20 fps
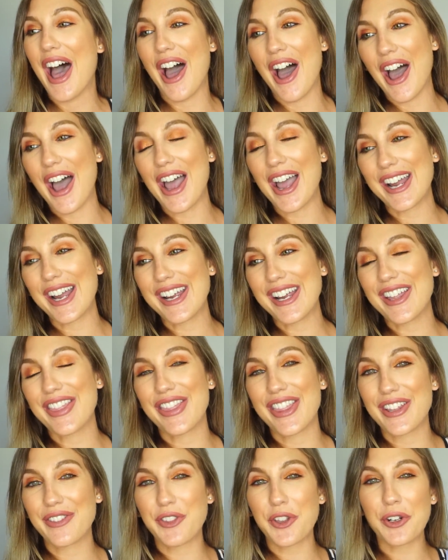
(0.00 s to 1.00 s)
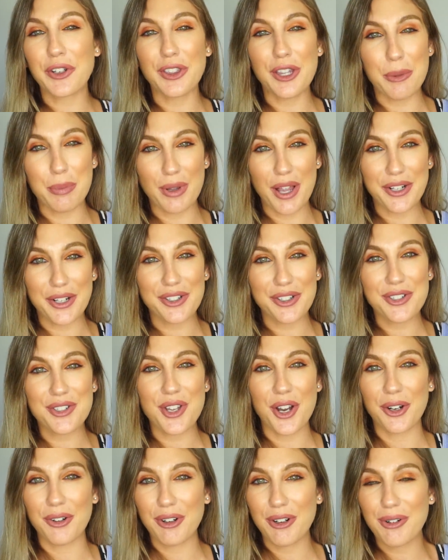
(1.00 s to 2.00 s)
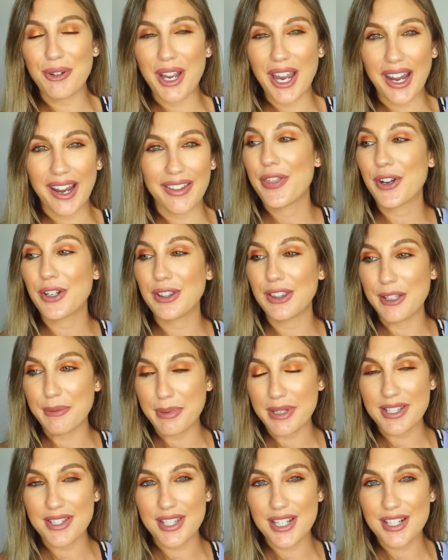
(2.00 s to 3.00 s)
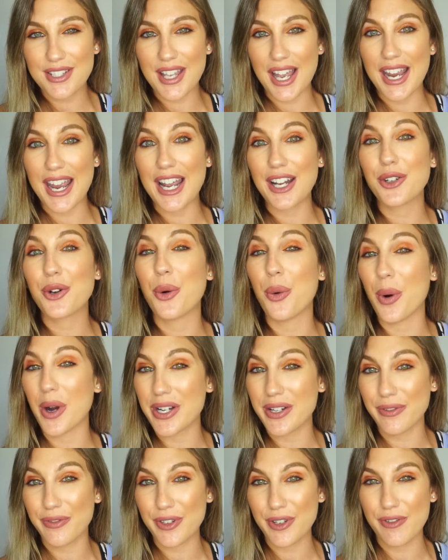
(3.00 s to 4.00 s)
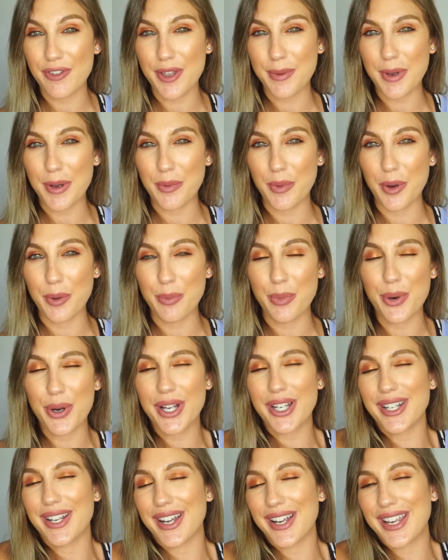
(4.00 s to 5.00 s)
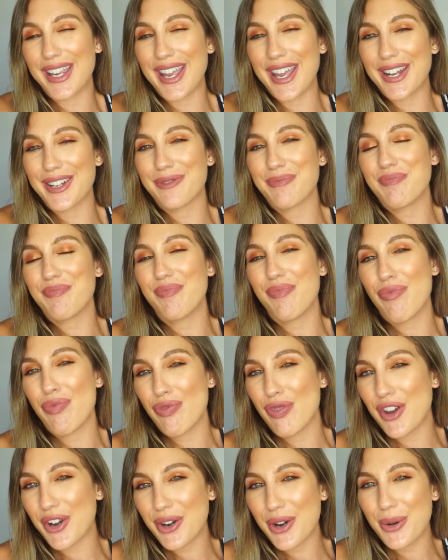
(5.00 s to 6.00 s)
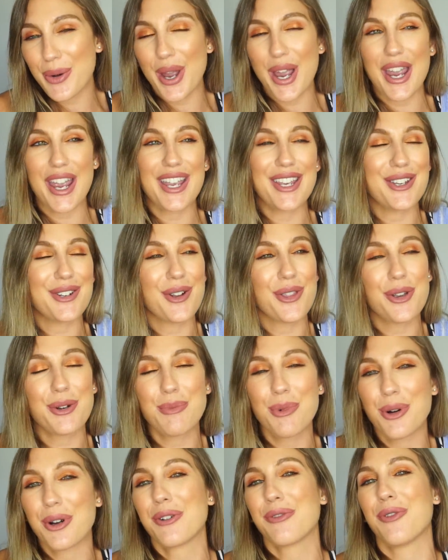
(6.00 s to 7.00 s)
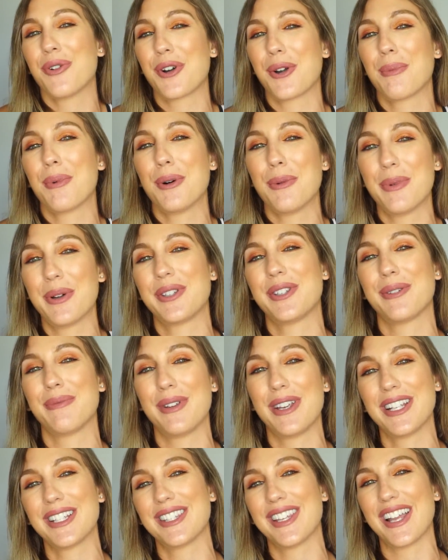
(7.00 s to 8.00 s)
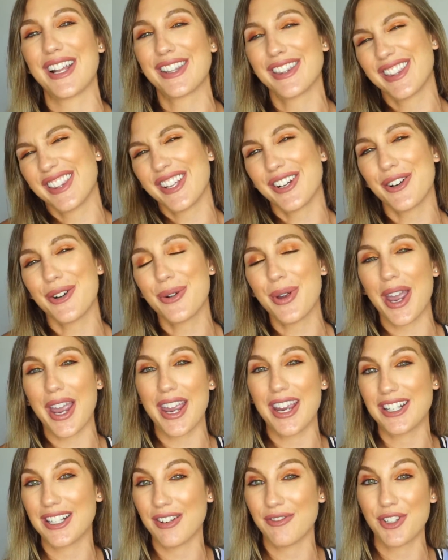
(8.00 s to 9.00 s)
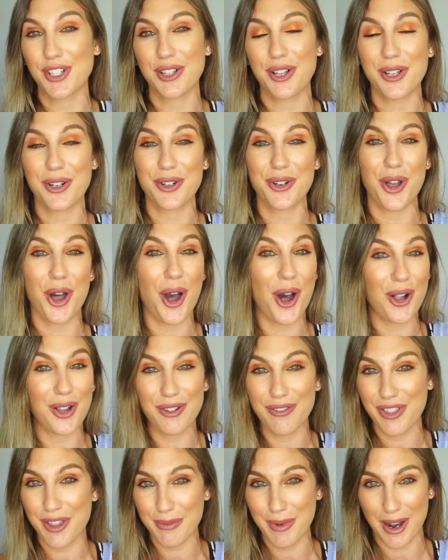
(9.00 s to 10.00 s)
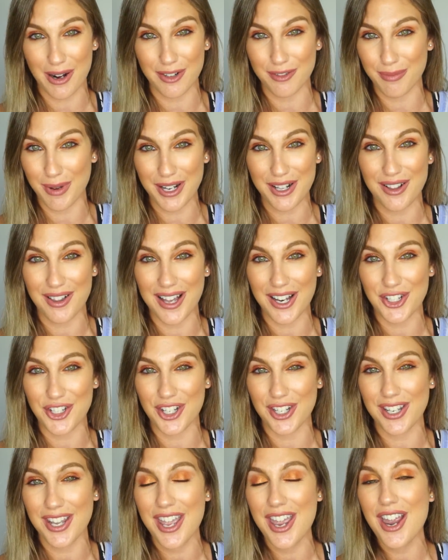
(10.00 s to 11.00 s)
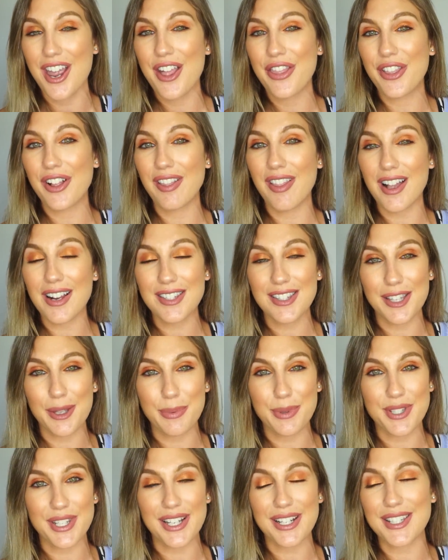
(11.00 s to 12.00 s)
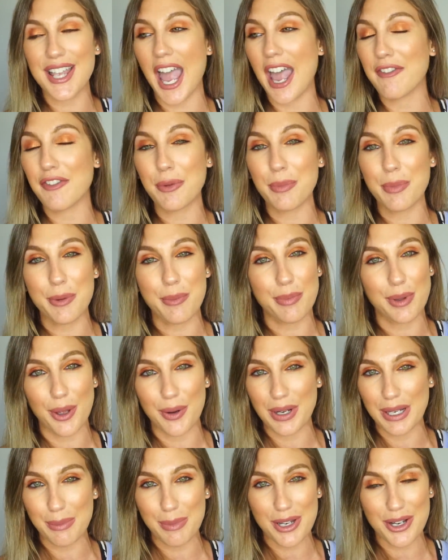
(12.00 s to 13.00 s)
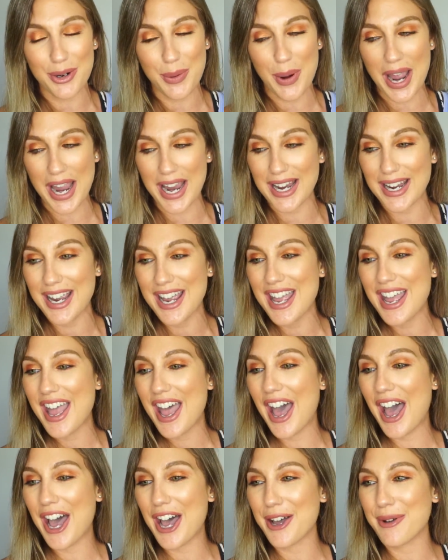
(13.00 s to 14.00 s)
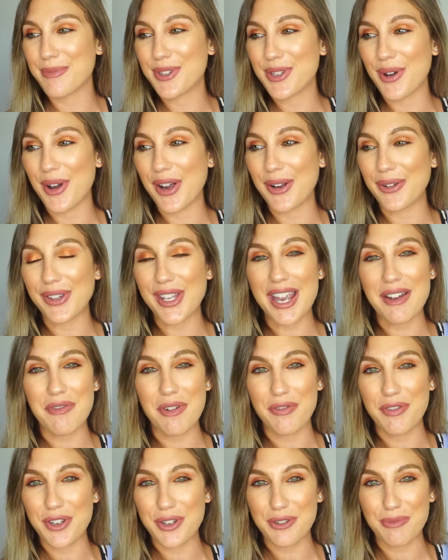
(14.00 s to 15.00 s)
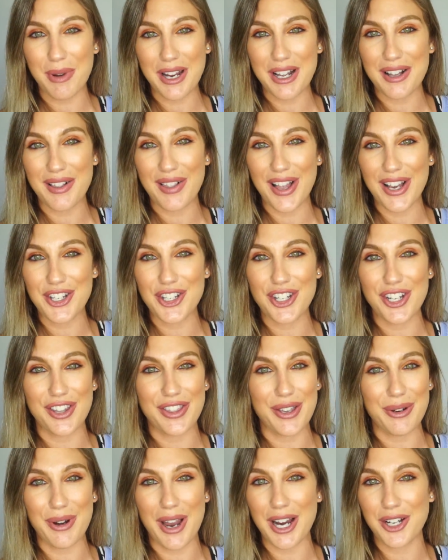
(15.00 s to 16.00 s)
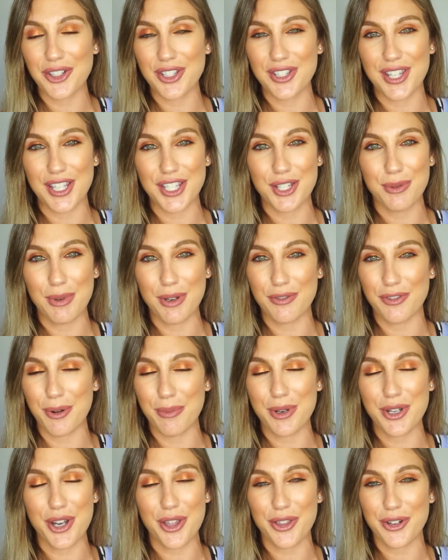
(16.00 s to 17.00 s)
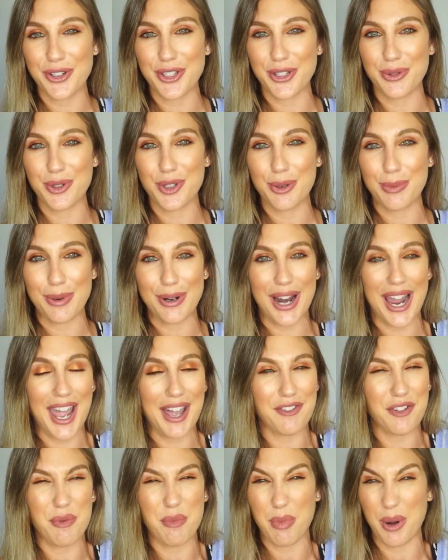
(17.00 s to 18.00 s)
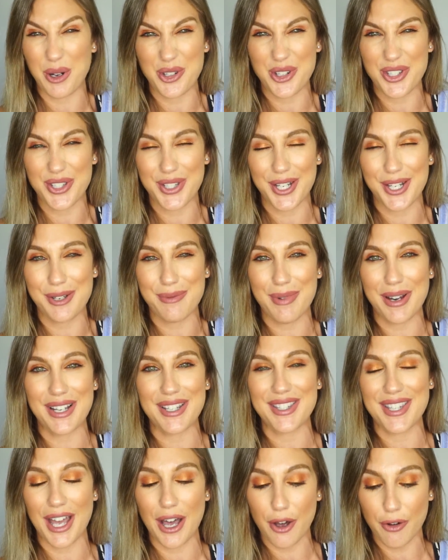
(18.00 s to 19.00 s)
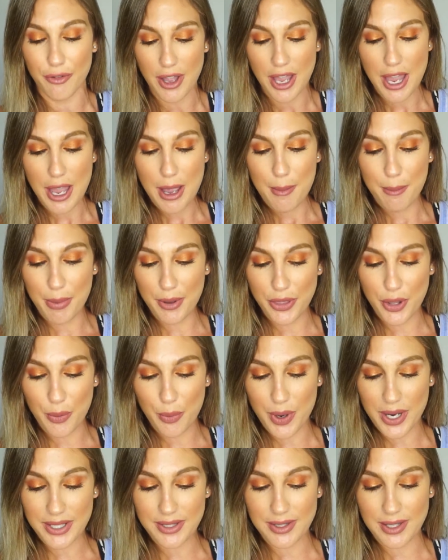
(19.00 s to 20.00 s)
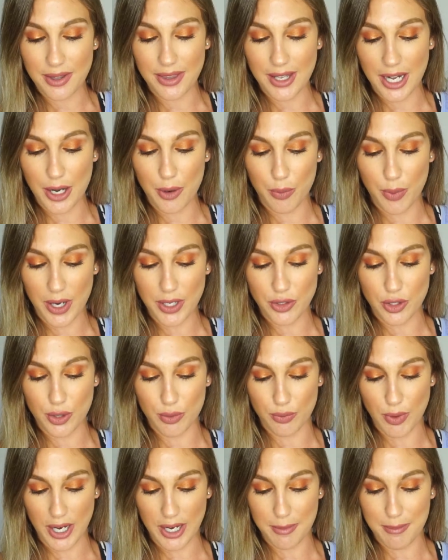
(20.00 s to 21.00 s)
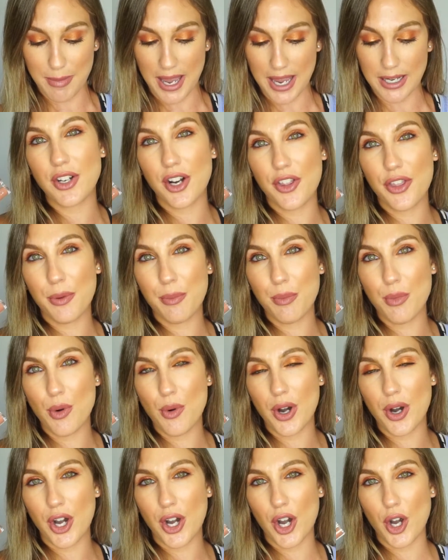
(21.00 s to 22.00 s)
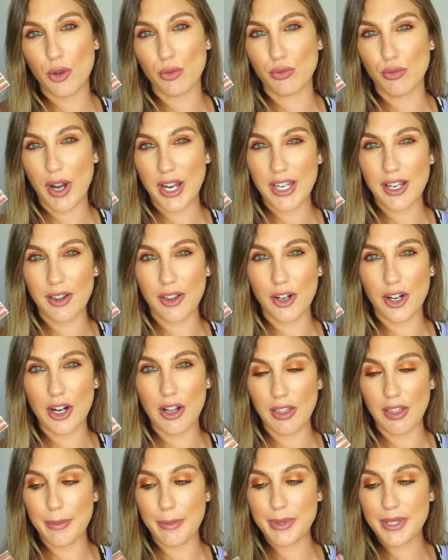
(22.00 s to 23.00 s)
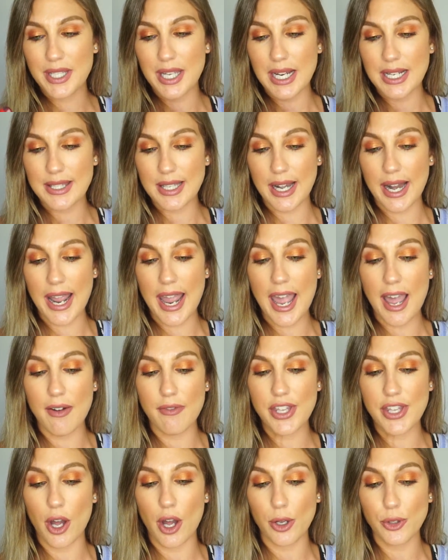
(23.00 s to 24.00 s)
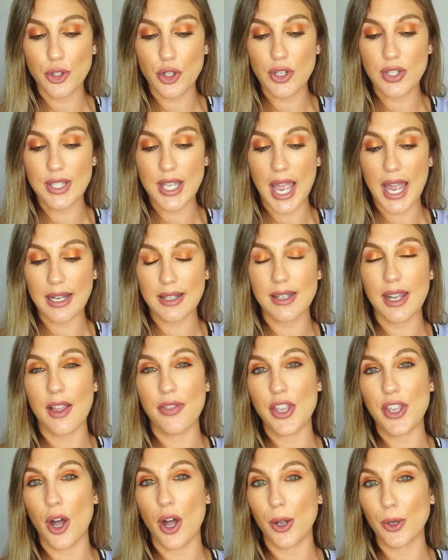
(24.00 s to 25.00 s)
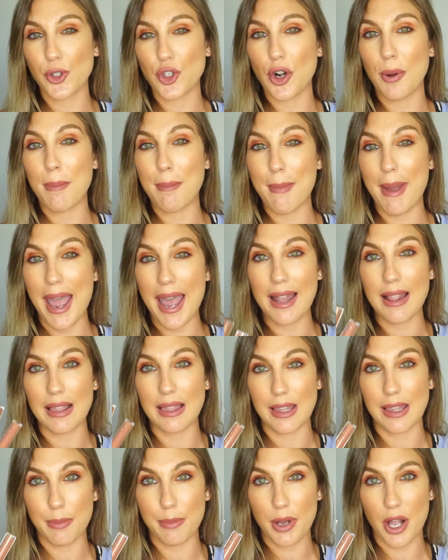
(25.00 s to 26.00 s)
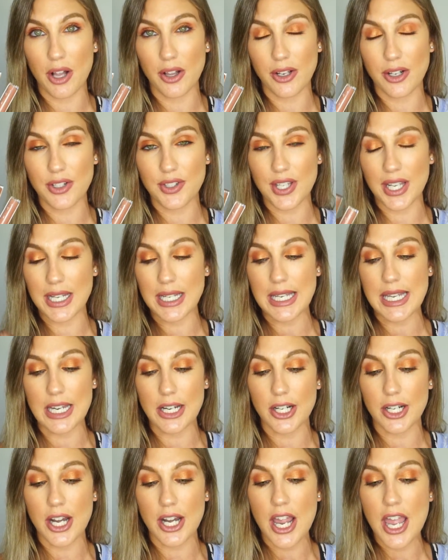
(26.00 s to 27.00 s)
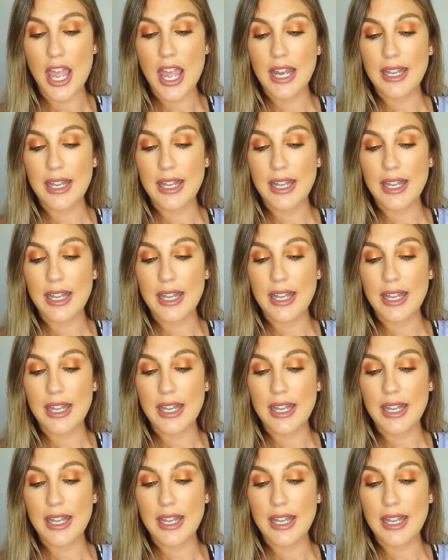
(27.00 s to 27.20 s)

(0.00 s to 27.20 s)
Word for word: I think their lip liners are okay. Their lippy sticks, I had quite a few of them at one point. Again, they're okay. You know, they're more affordable, but to me it's like, they're okay, and I've decluttered all of them out of my collection. The Luxe lipsticks haven't been blowing me away, um, so I only have a few in my collection, and they were actually sent to me from another YouTuber. I haven't purchased any myself, but the ones that I want to recommend are the more regular lipsticks, and I have the Ultra Satin and the Ultra Matte lip colors in here.